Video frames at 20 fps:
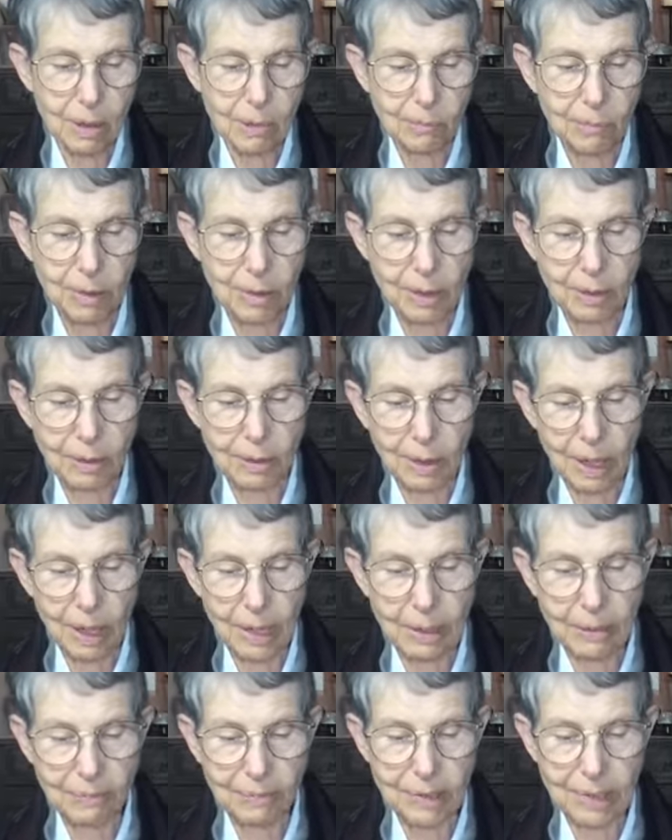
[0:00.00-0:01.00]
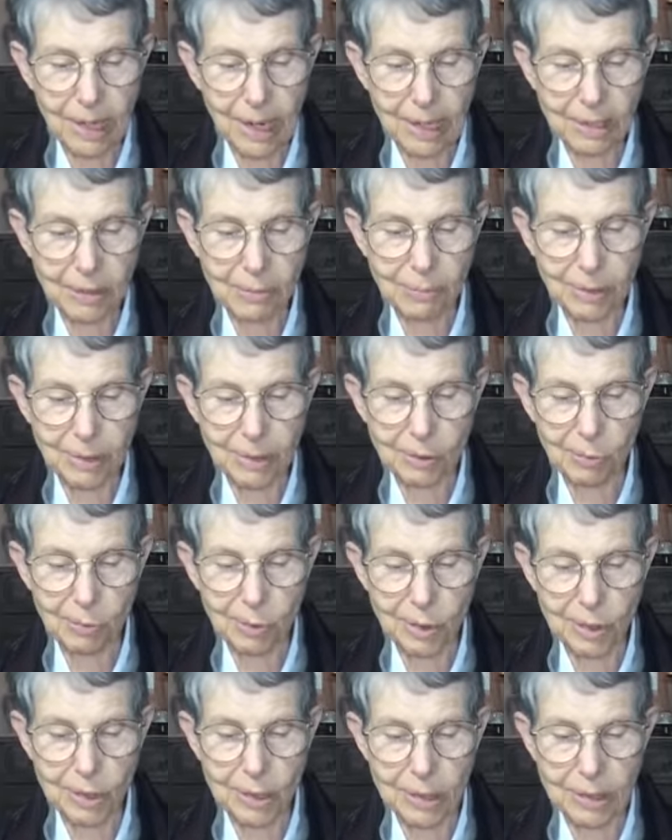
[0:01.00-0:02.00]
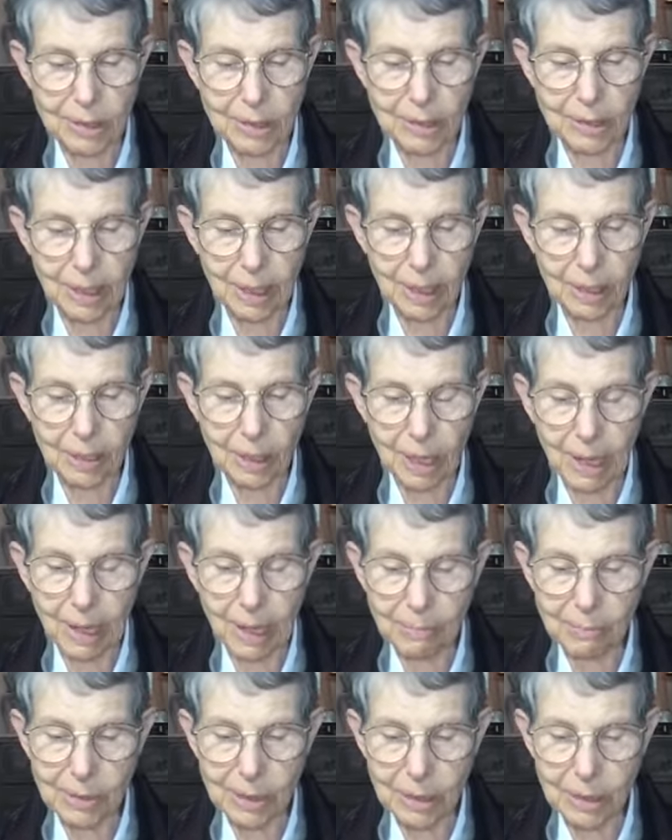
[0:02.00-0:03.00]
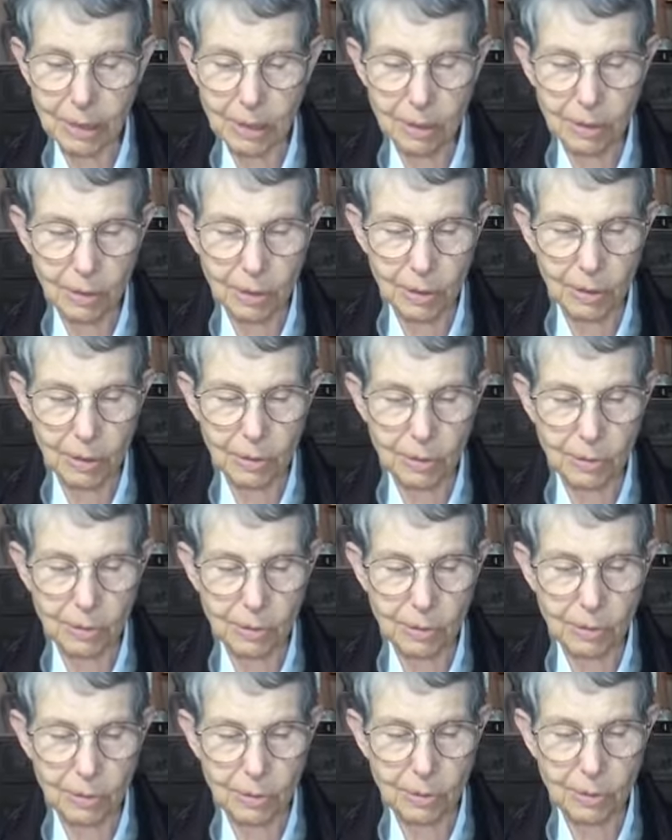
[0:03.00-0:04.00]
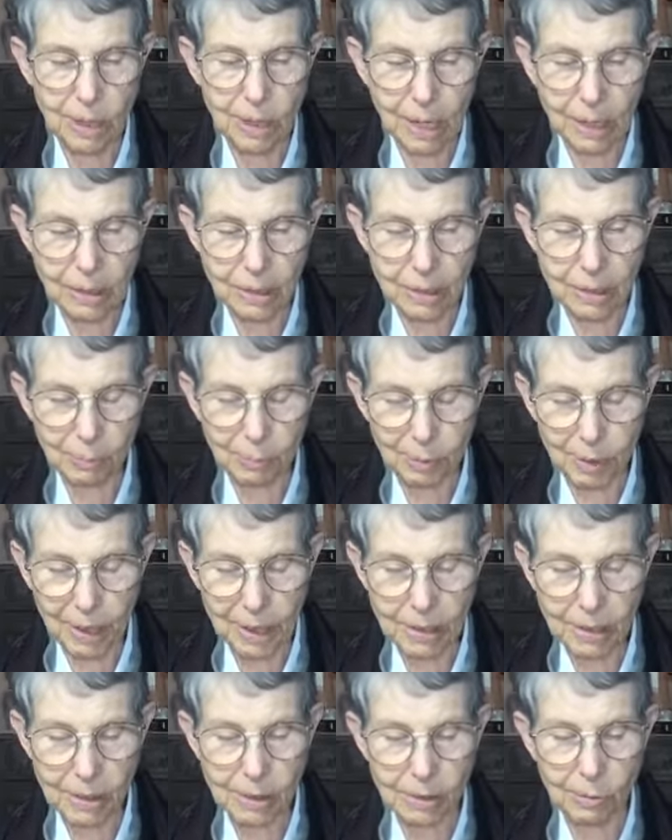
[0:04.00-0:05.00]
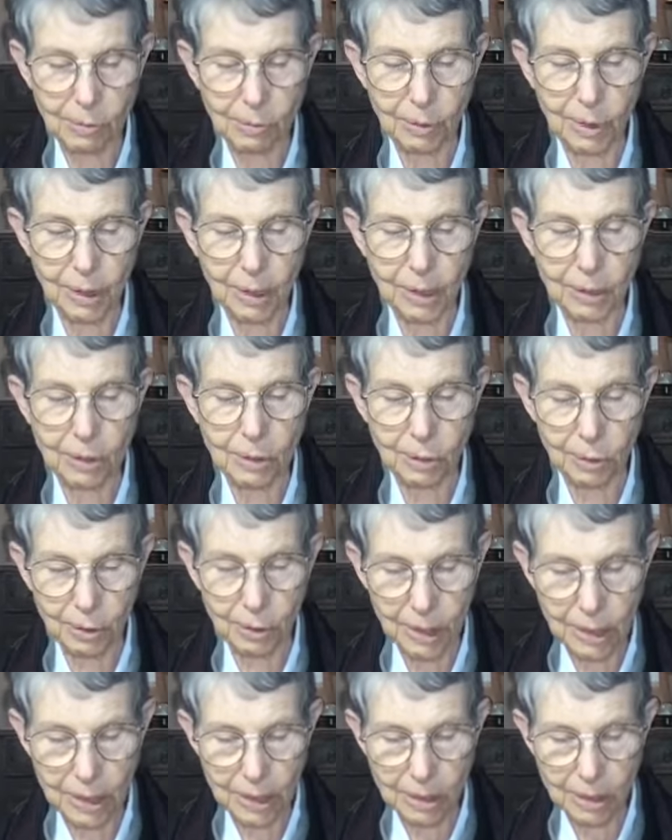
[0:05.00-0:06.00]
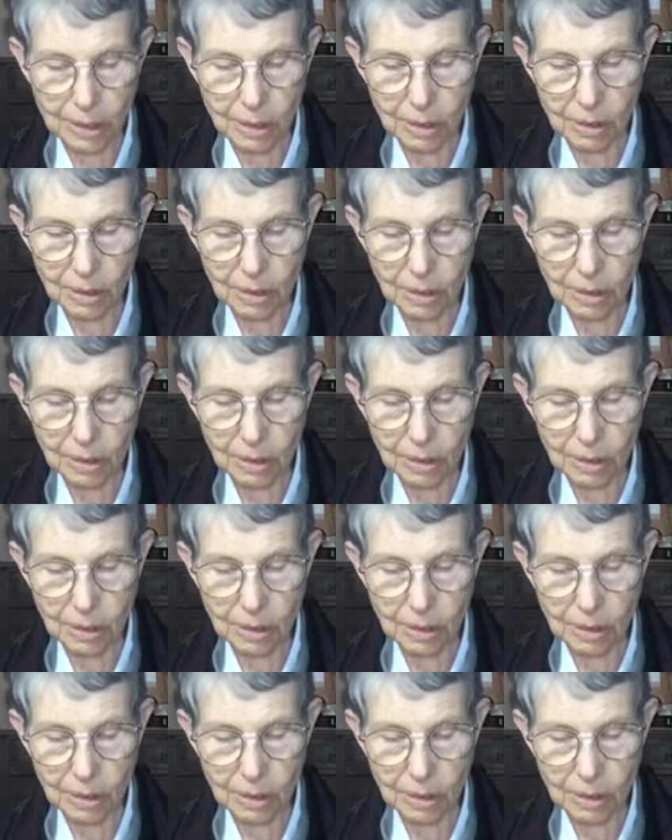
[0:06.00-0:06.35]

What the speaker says: When the thought of attachment towards a desired object occurs, do not suppress or encourage,